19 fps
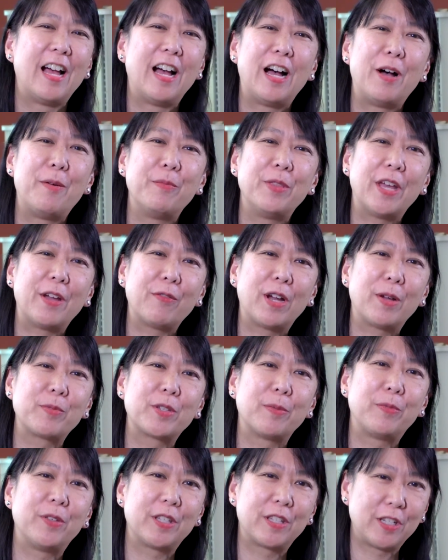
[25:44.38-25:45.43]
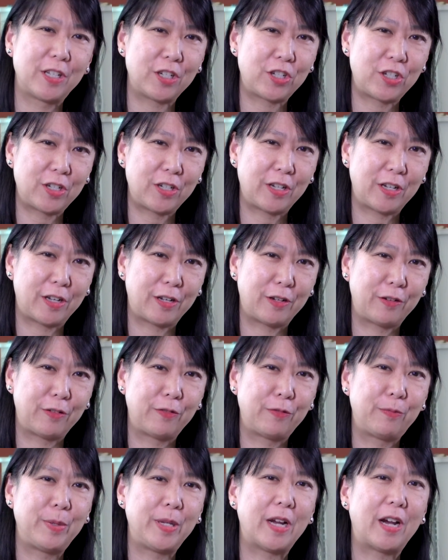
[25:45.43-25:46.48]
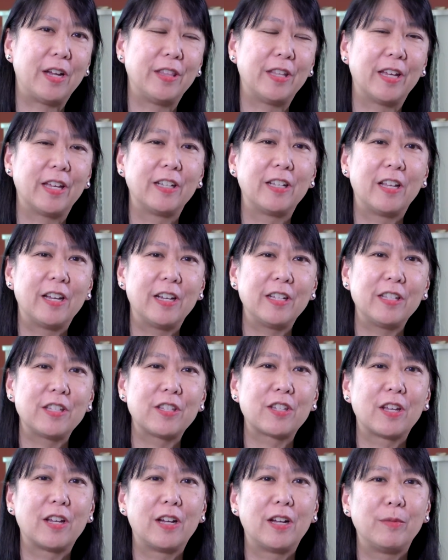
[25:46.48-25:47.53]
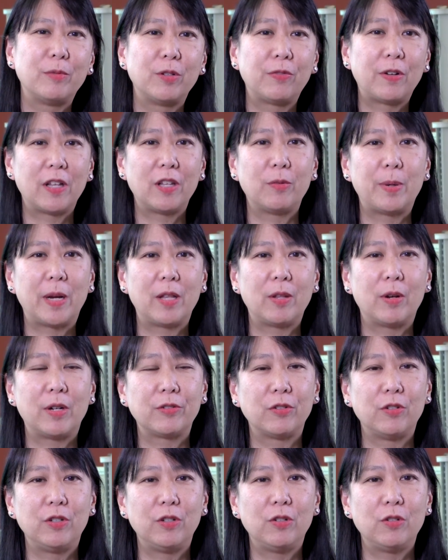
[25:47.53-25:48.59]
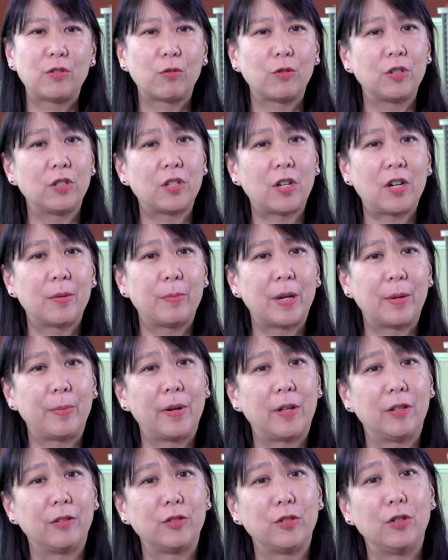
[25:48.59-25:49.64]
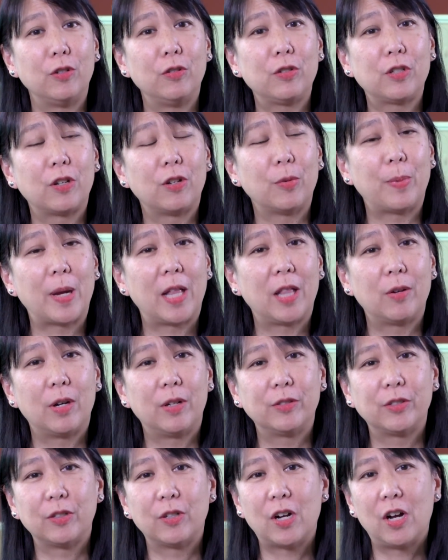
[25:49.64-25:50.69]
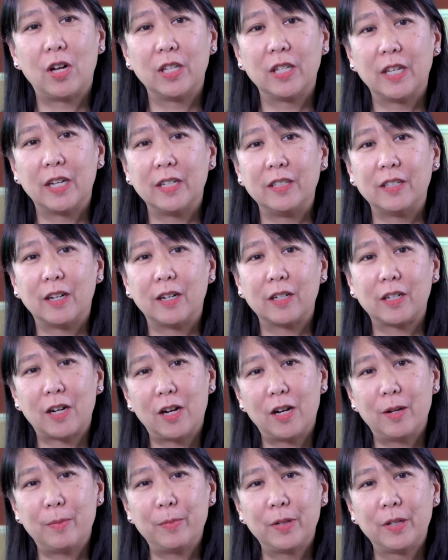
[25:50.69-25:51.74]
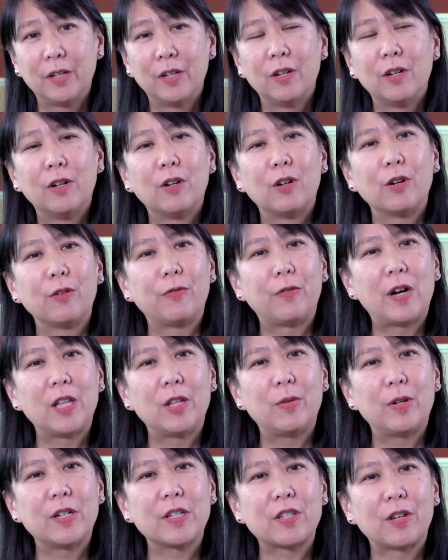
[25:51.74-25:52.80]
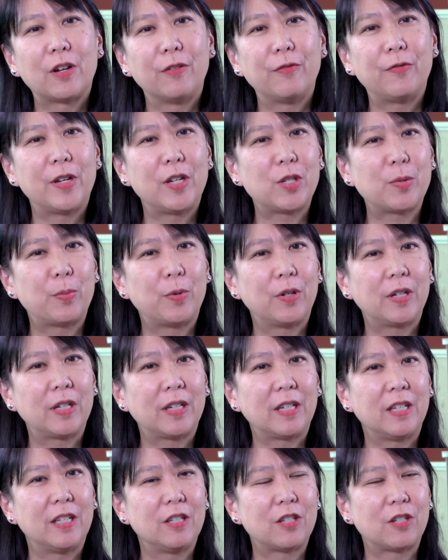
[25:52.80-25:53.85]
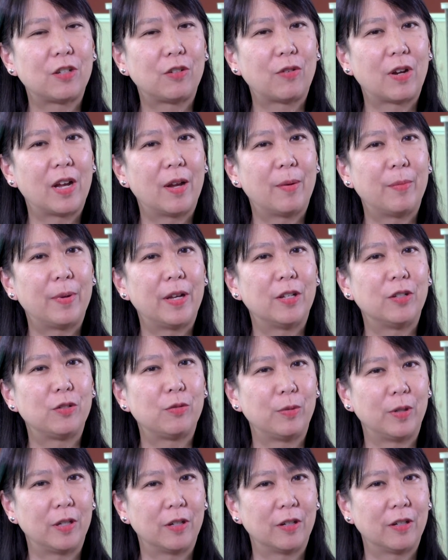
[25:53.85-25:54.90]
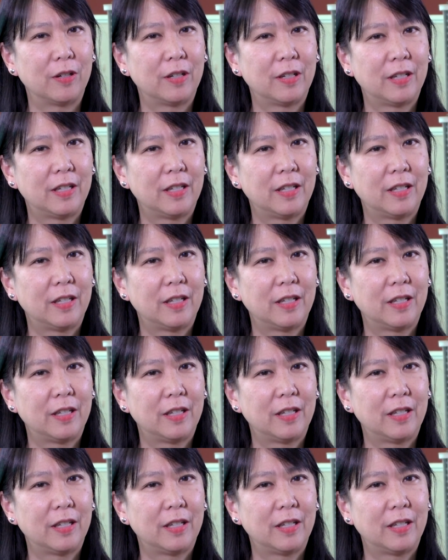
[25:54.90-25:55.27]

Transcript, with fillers: That wraps up this edition of Behind the Headlines. To follow Palo Alto News or to talk about Palo Alto News, go to paloaltoonline.com or follow us on Facebook, Instagram, and Twitter.